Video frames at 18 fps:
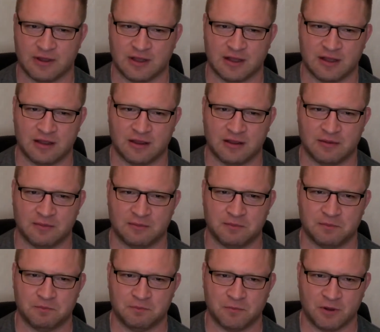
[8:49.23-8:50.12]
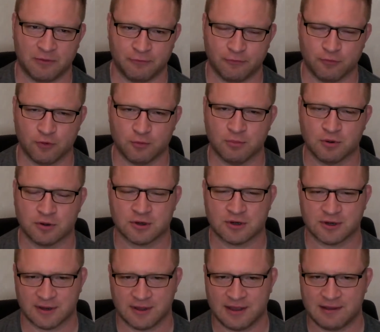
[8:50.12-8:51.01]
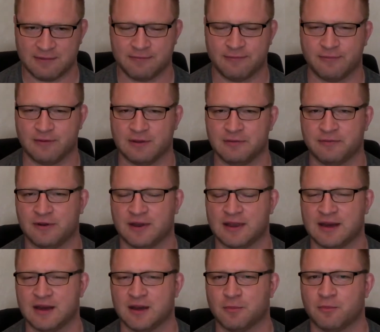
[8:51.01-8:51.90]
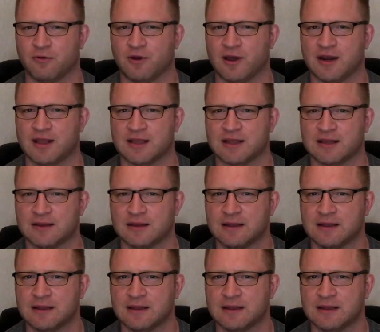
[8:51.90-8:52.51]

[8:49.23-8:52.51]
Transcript: a full book if I end up writing it.